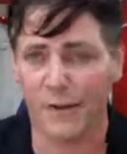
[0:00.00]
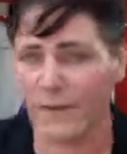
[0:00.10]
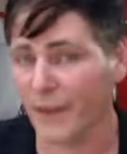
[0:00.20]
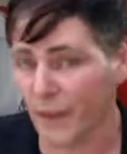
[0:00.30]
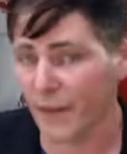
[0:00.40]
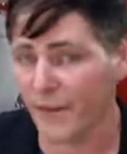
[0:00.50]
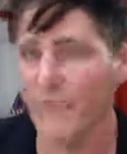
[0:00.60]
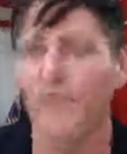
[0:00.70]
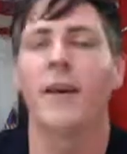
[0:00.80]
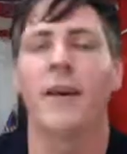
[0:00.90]
cities
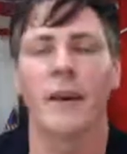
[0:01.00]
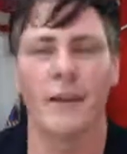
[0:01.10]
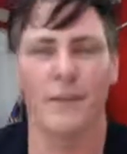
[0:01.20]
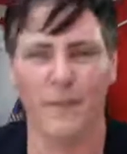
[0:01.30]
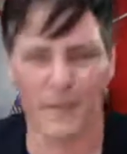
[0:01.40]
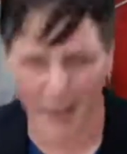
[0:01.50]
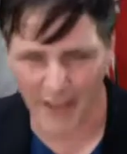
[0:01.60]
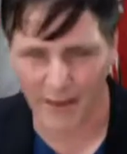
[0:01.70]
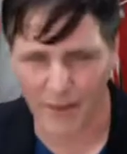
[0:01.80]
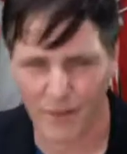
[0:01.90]
and
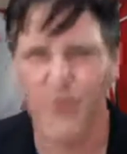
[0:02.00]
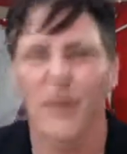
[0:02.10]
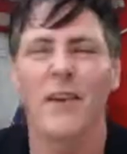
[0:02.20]
states,